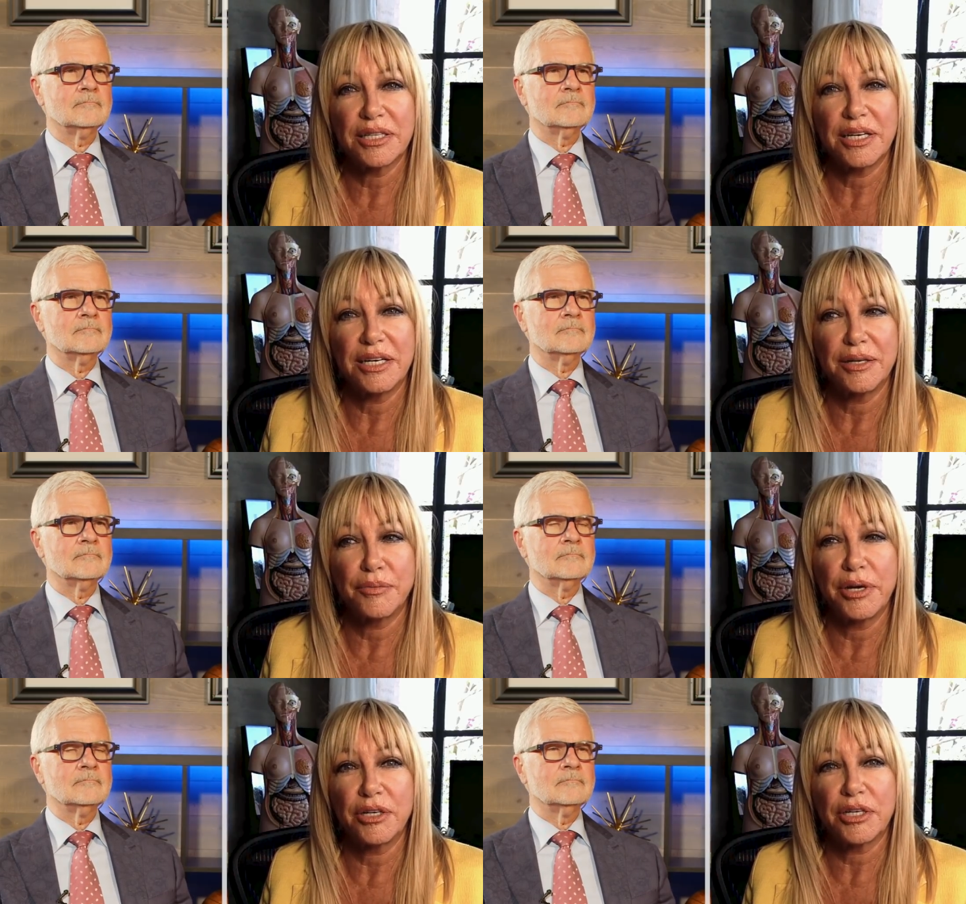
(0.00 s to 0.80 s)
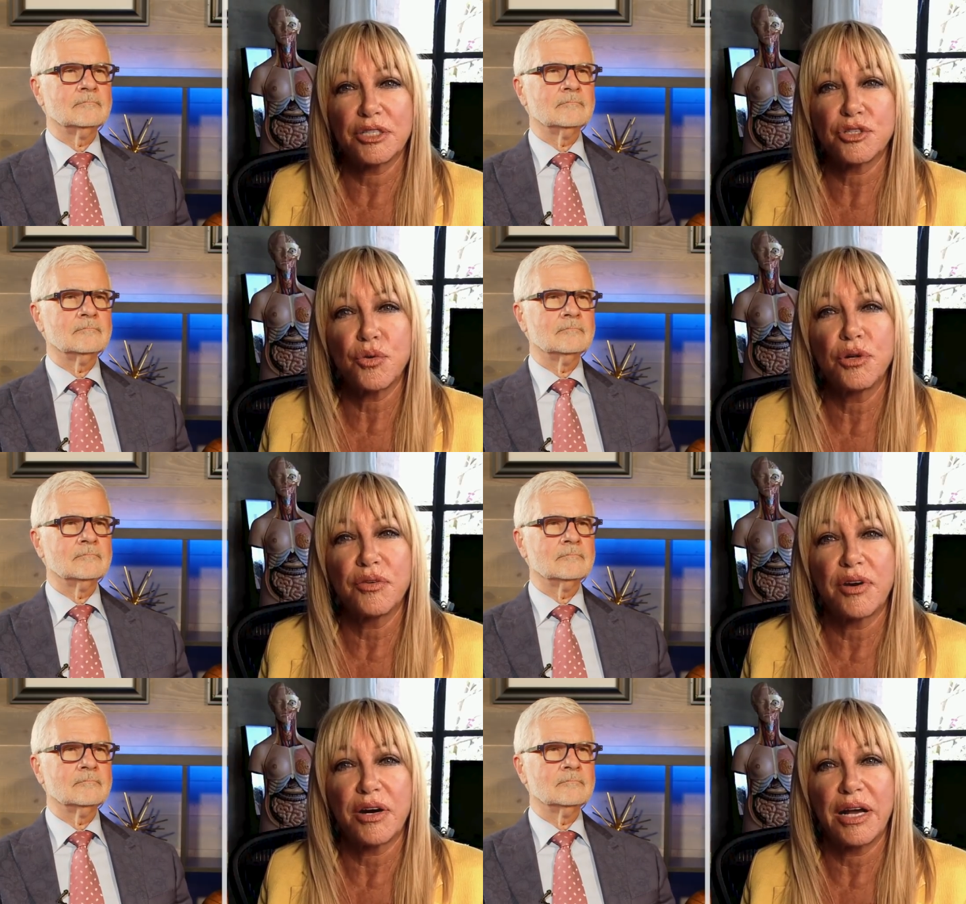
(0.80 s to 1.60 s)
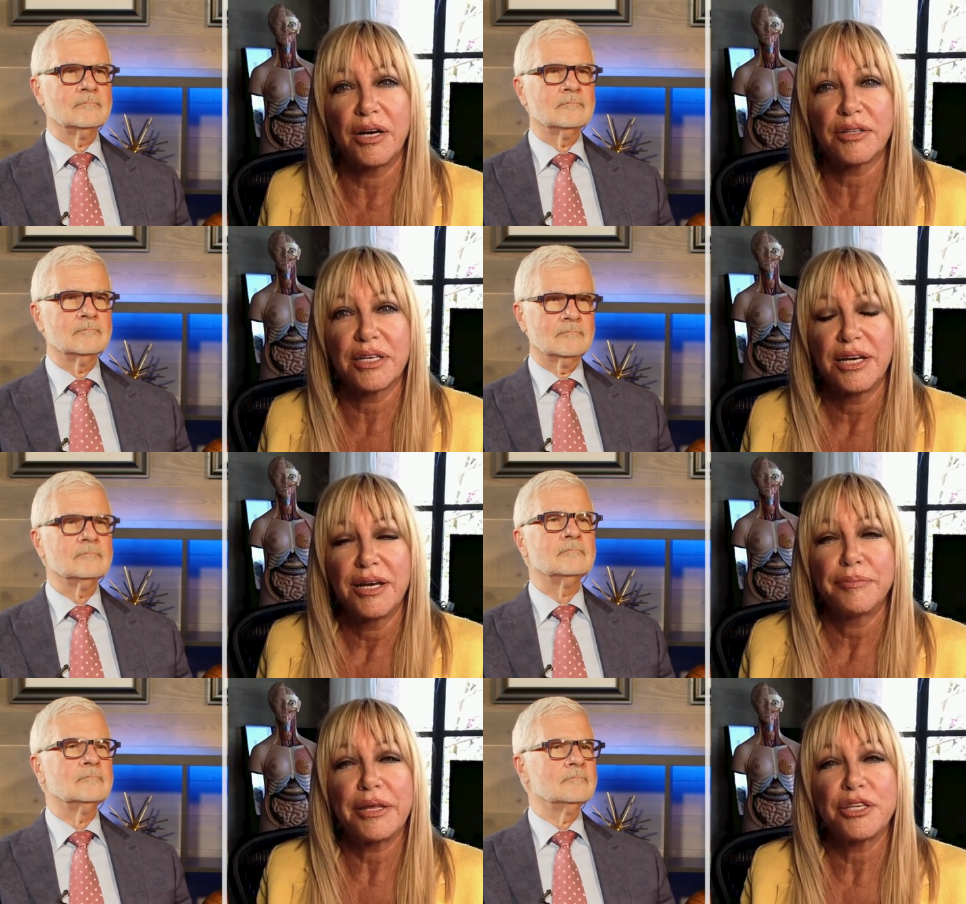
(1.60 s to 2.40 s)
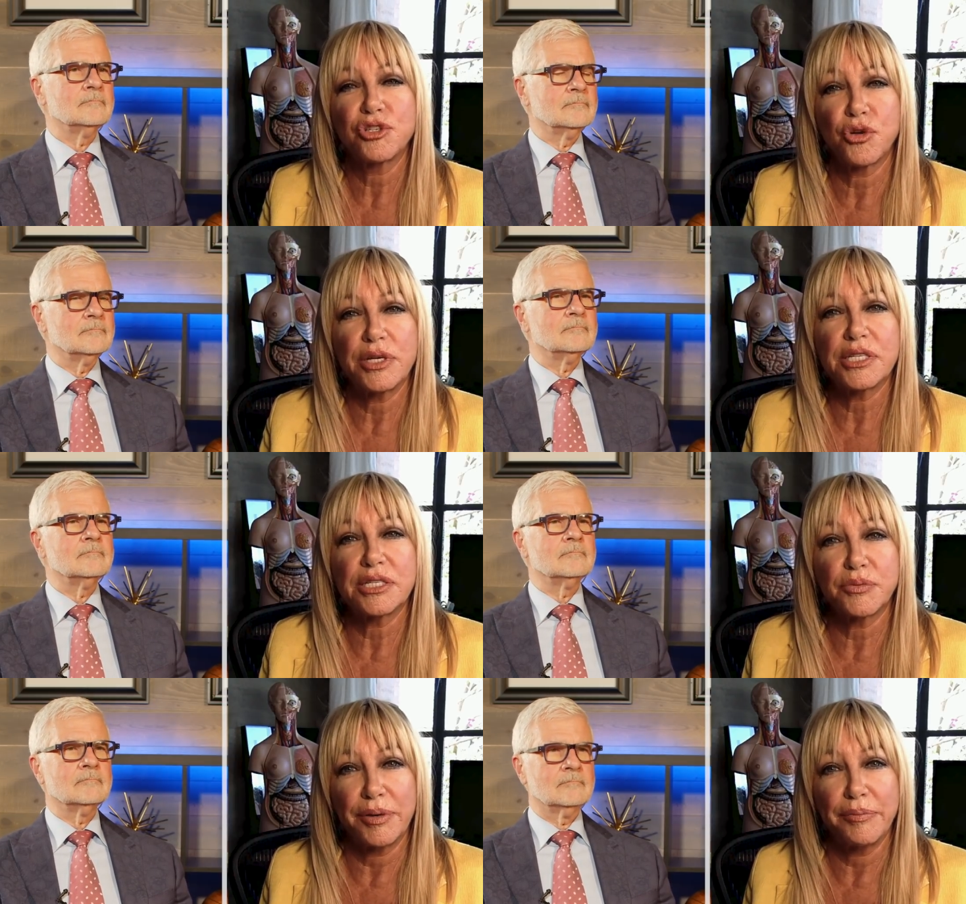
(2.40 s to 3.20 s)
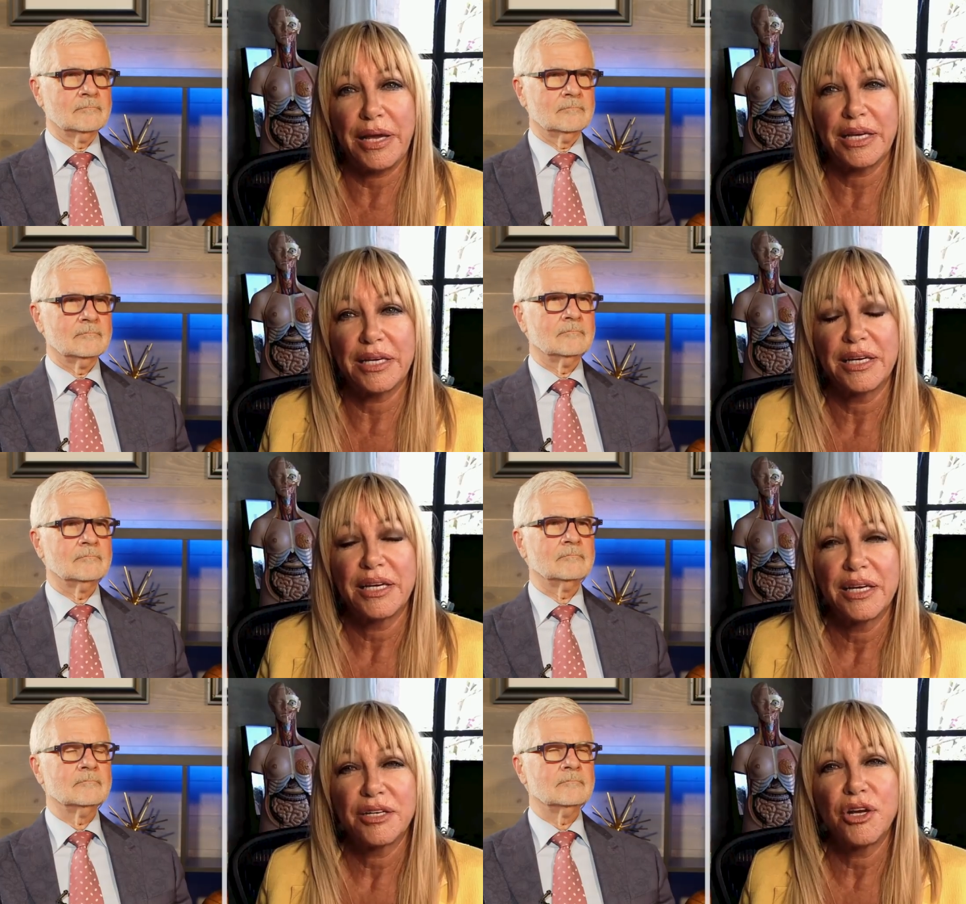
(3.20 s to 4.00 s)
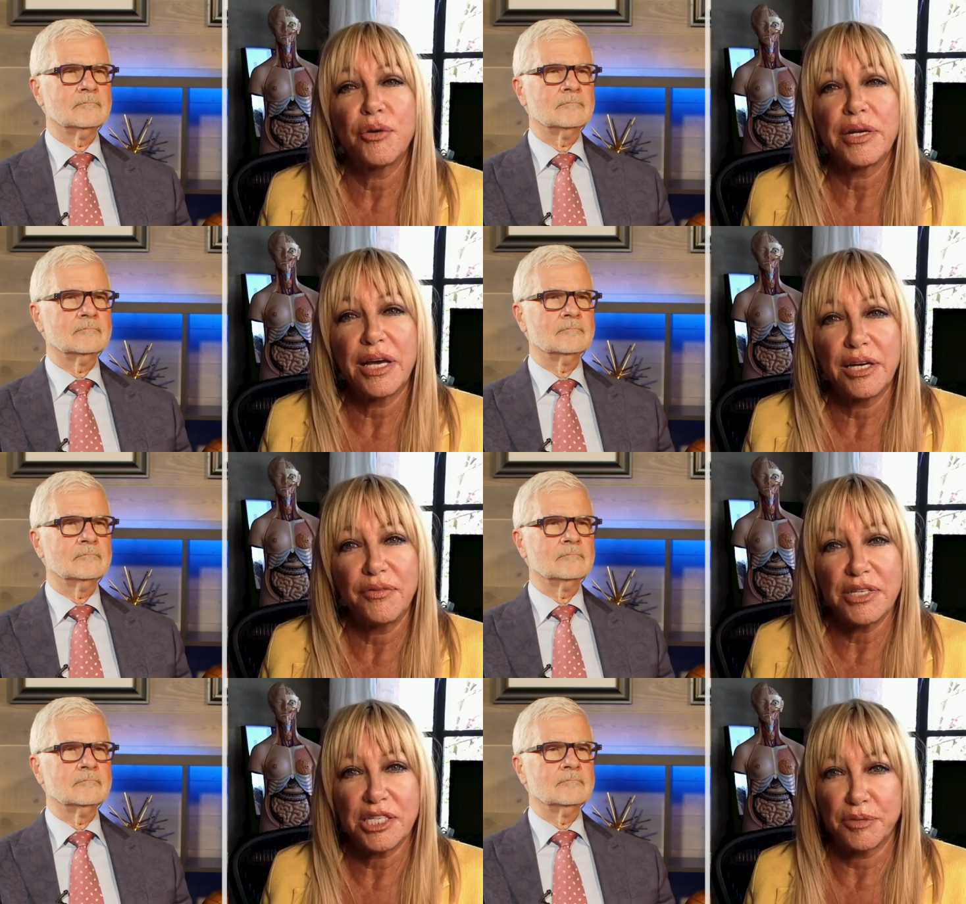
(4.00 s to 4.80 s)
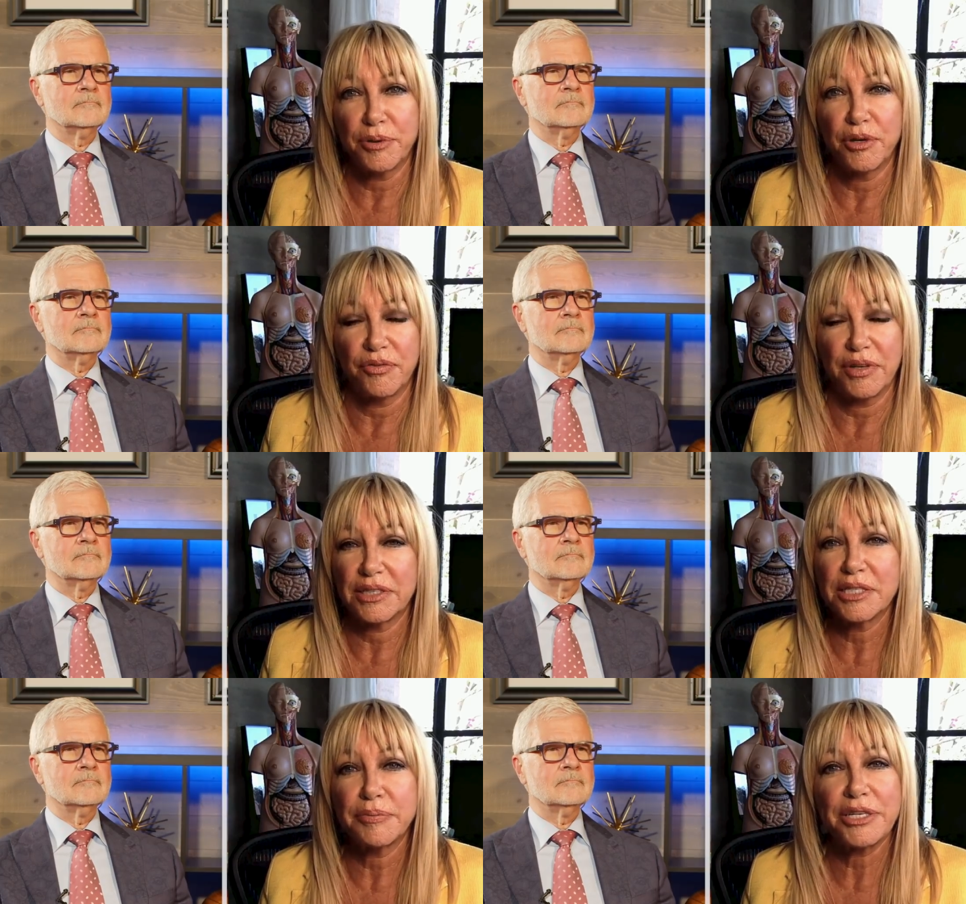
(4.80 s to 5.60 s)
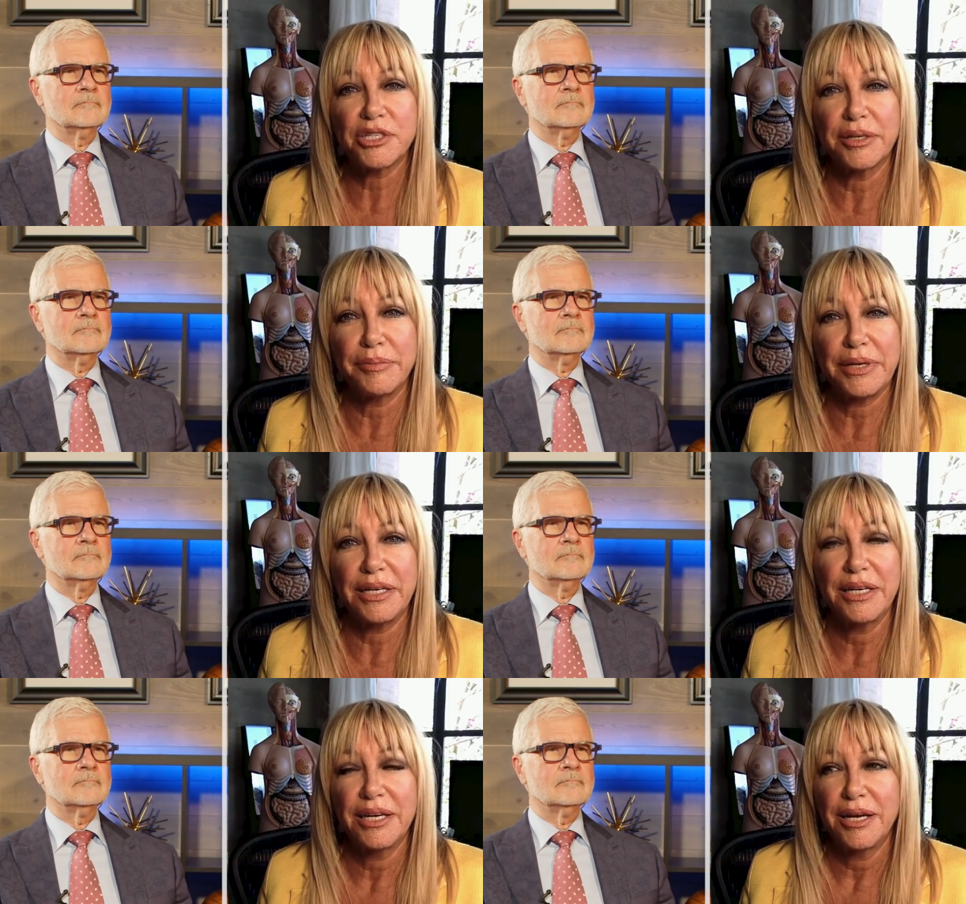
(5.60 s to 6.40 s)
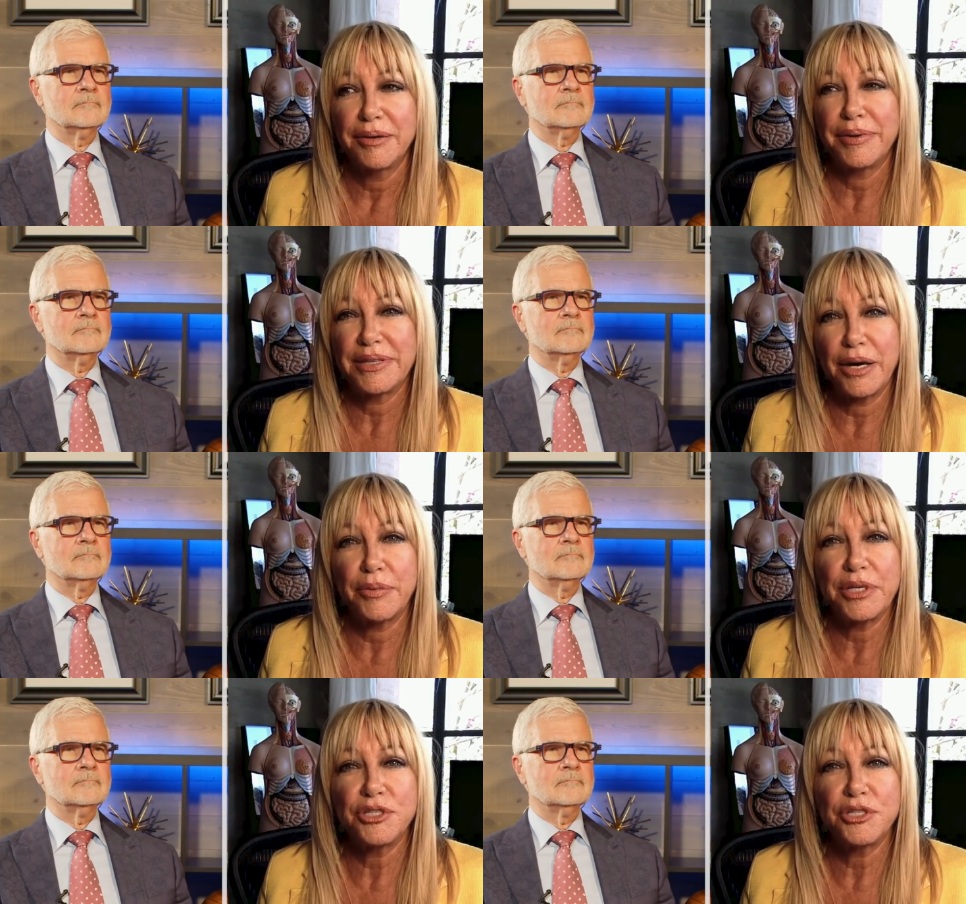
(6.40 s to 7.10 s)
Speaker 1: Uh, we are in control of our health by the choices we make, knowing none of us is perfect, especially me, but that we